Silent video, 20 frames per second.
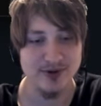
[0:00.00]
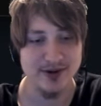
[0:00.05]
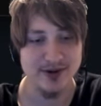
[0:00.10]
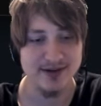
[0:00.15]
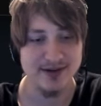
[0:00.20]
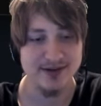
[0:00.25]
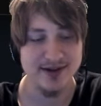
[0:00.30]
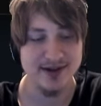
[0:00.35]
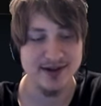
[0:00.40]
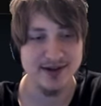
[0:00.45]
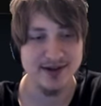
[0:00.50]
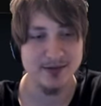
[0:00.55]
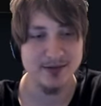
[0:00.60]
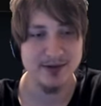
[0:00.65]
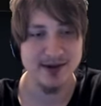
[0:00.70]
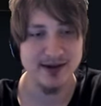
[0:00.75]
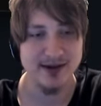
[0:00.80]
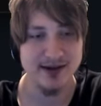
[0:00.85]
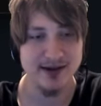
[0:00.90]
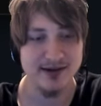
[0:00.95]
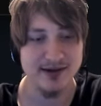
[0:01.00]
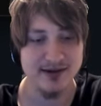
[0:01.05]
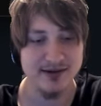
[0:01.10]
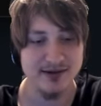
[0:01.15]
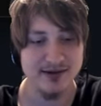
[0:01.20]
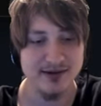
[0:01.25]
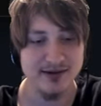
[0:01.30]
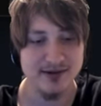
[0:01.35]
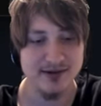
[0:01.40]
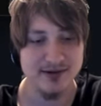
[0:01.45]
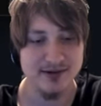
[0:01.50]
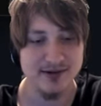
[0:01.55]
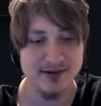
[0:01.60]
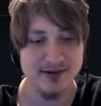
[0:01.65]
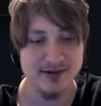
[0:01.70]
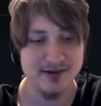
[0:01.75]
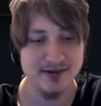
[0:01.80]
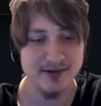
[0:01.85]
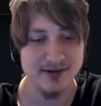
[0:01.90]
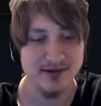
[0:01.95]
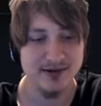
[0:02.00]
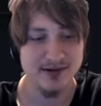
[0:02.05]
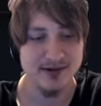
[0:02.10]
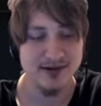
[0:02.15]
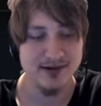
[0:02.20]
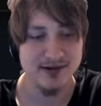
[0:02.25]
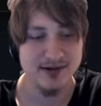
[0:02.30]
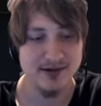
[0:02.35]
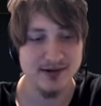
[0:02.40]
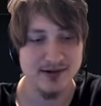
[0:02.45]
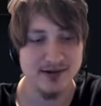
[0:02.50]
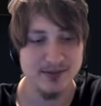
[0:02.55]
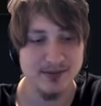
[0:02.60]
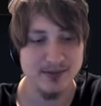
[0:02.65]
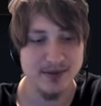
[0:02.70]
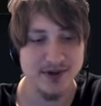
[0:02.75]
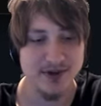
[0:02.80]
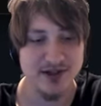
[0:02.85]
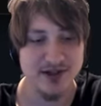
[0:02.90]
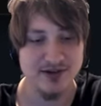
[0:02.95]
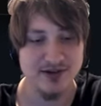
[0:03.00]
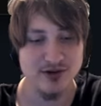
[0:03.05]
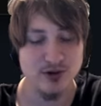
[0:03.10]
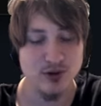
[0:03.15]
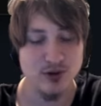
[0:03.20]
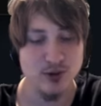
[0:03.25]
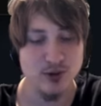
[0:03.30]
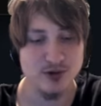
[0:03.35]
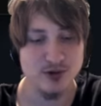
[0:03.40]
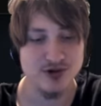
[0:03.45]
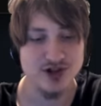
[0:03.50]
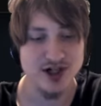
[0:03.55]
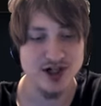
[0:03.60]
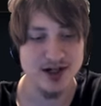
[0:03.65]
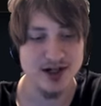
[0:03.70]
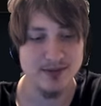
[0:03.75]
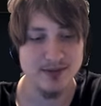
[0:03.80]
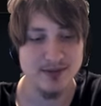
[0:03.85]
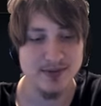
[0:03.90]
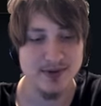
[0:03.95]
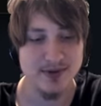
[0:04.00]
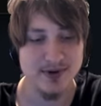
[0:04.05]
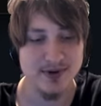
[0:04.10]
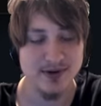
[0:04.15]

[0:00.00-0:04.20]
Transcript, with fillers: like setting up things. But this is a whole gem.